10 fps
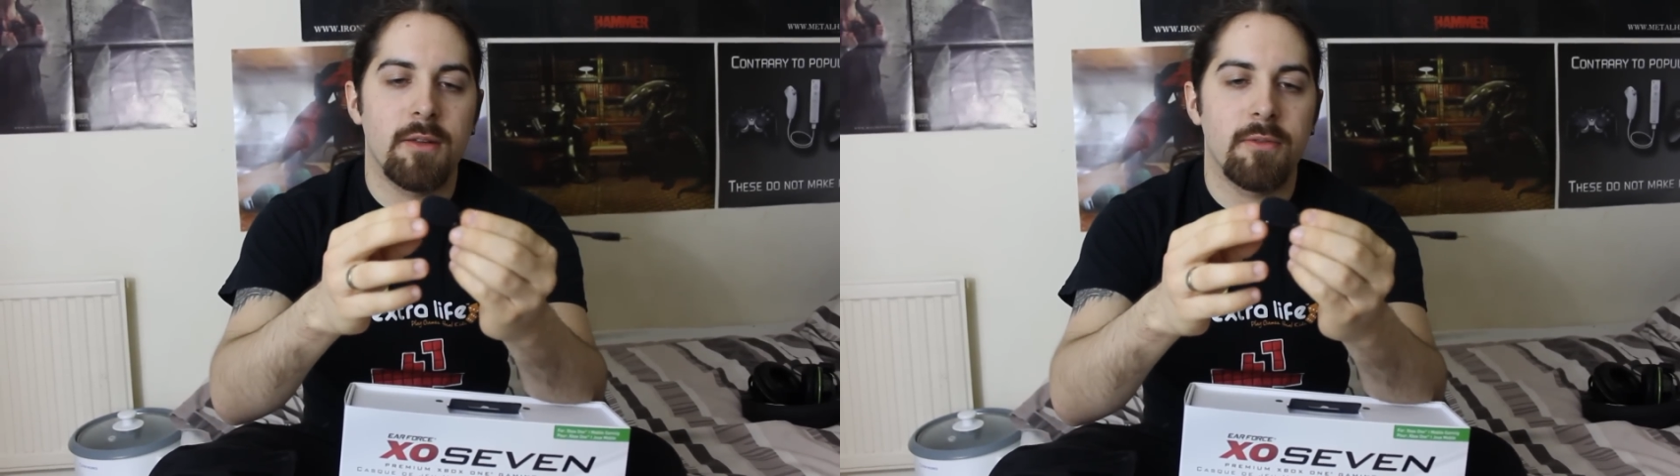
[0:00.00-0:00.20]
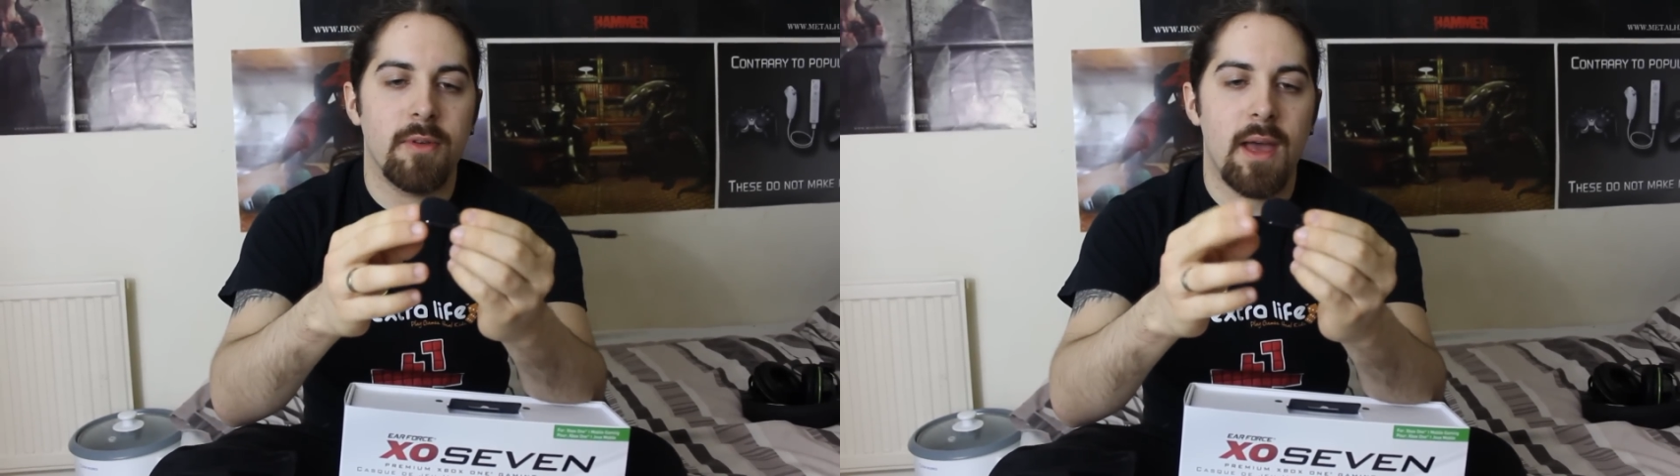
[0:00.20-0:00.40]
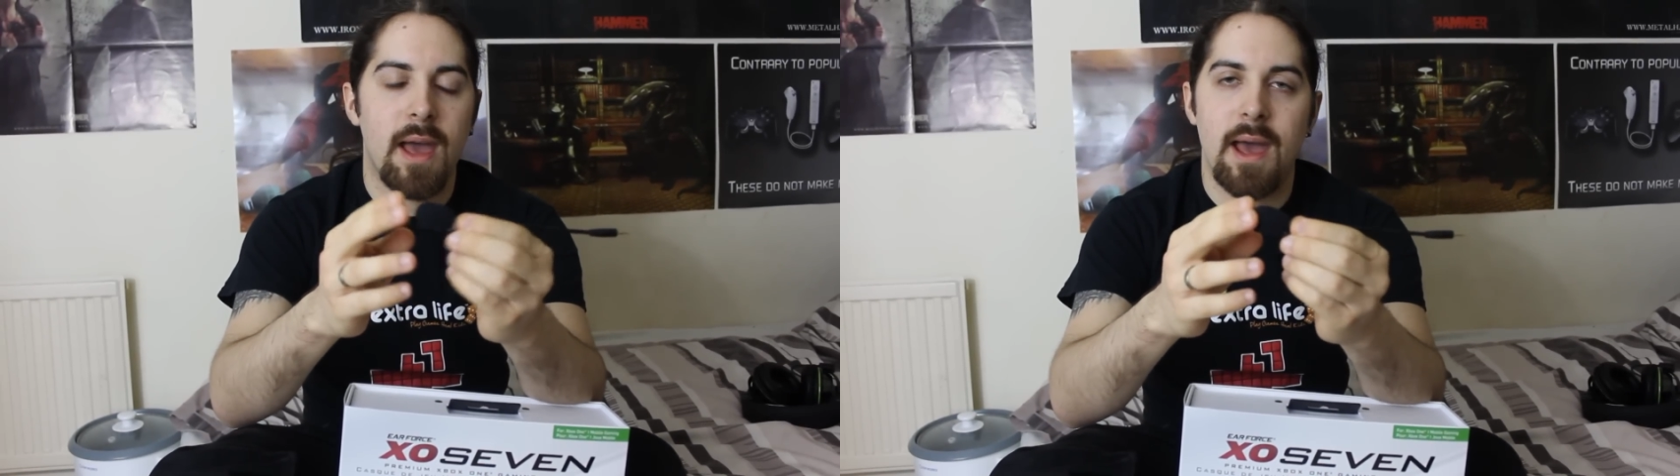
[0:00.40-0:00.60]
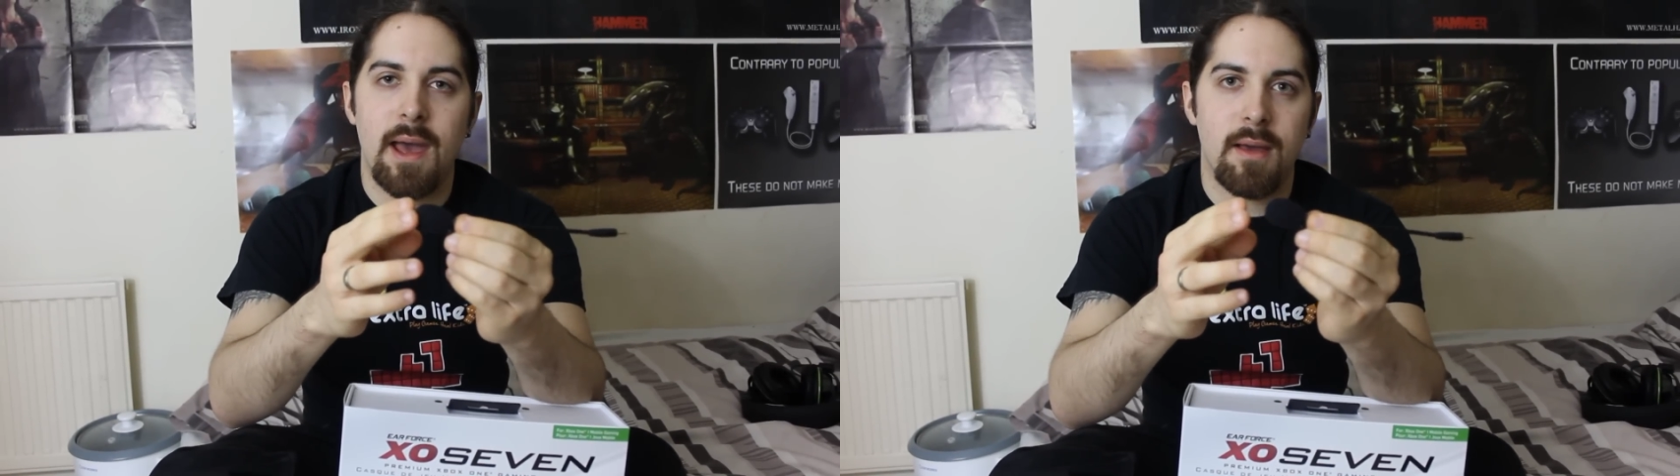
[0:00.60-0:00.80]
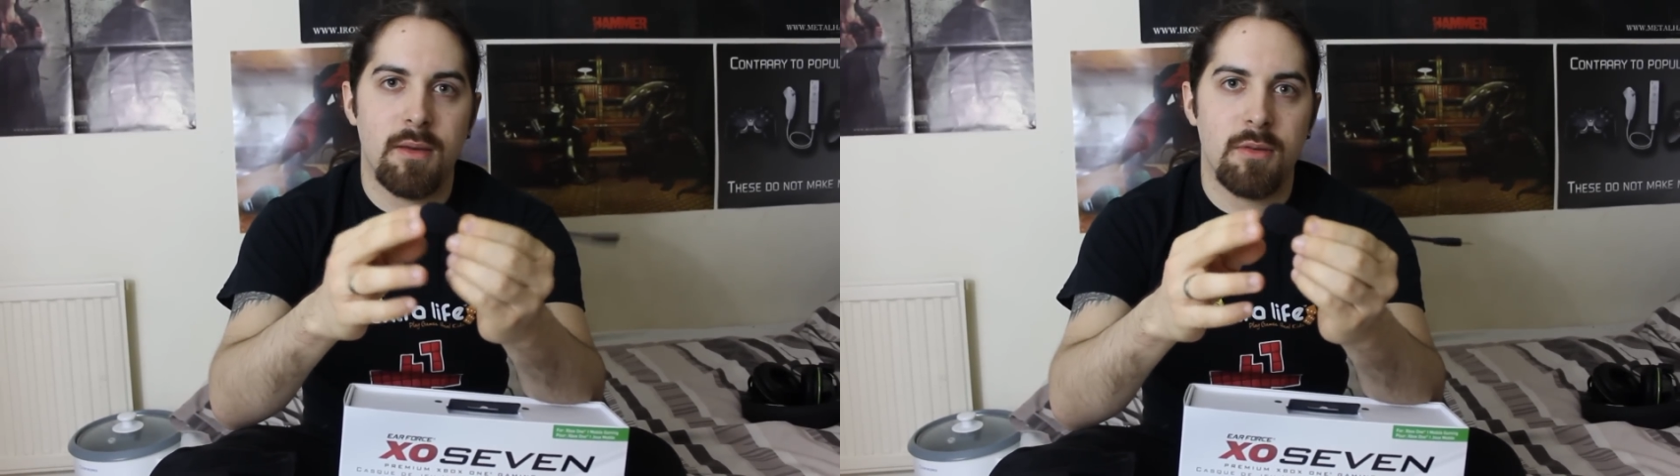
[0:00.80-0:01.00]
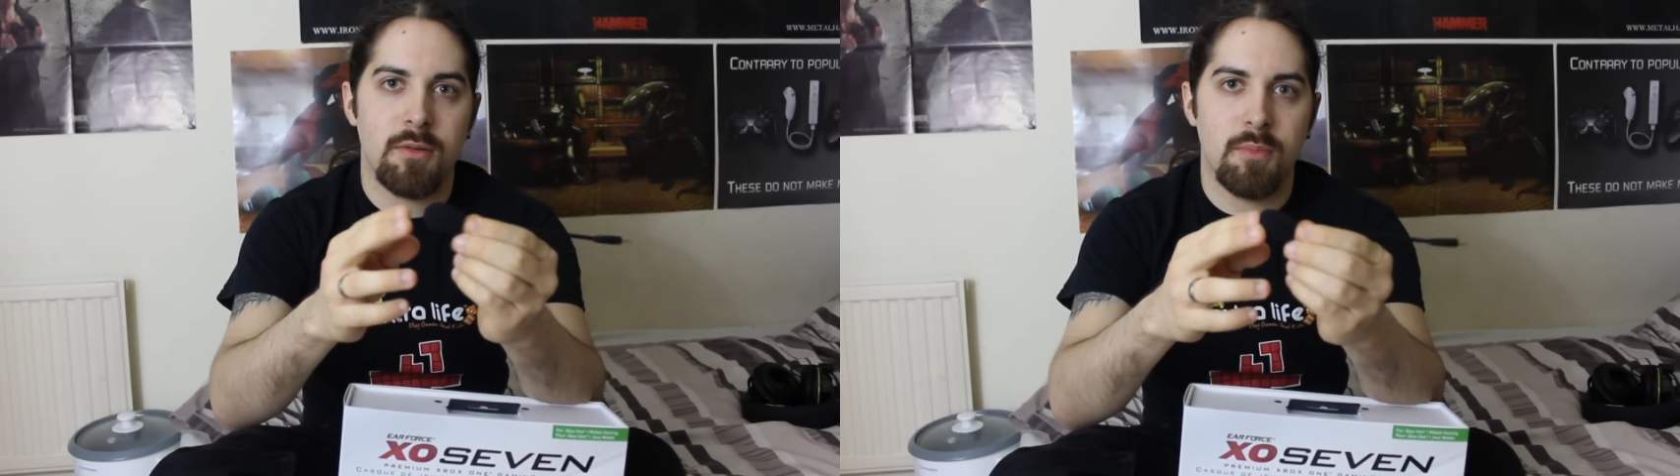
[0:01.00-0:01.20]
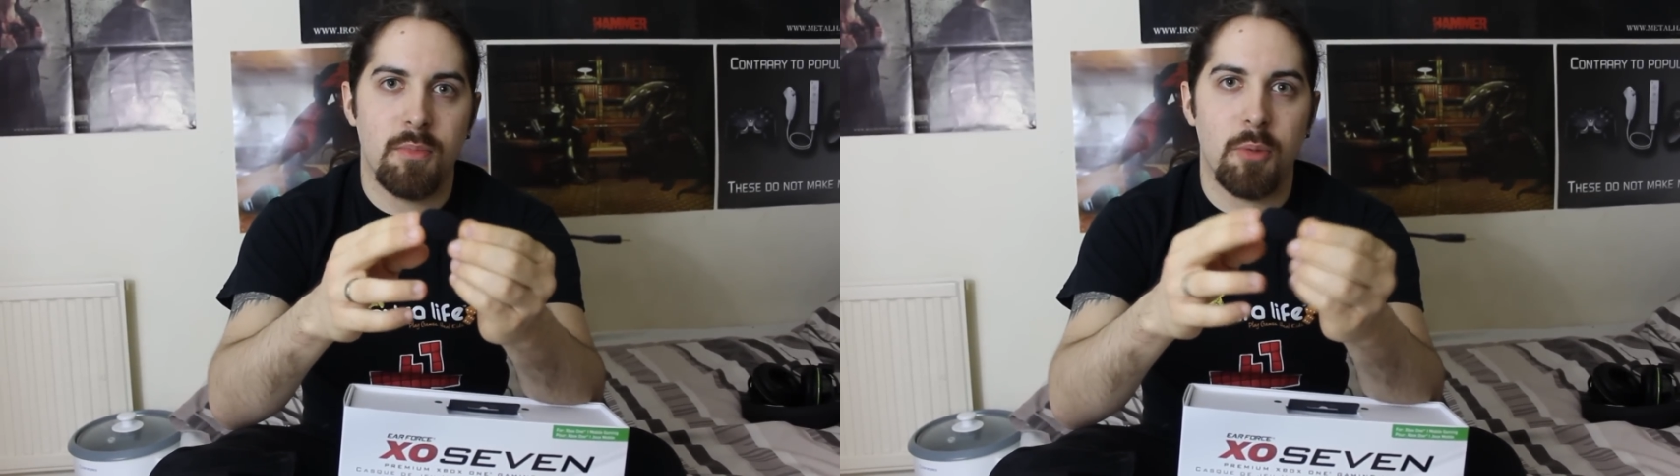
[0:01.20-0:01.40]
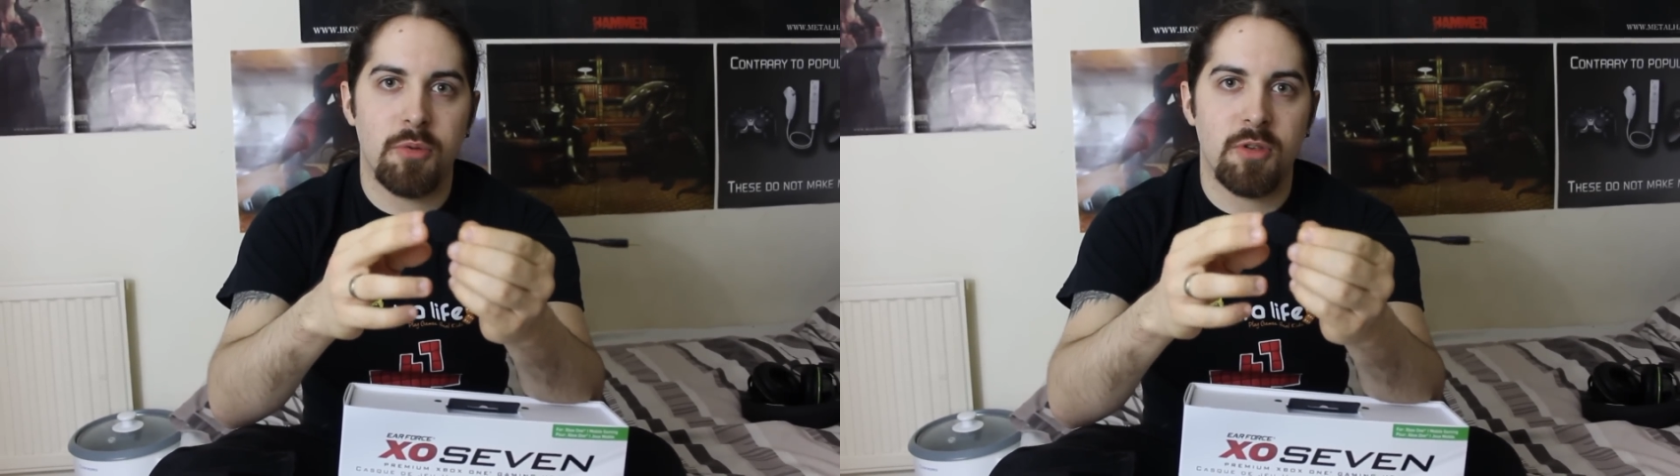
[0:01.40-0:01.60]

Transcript: of air pop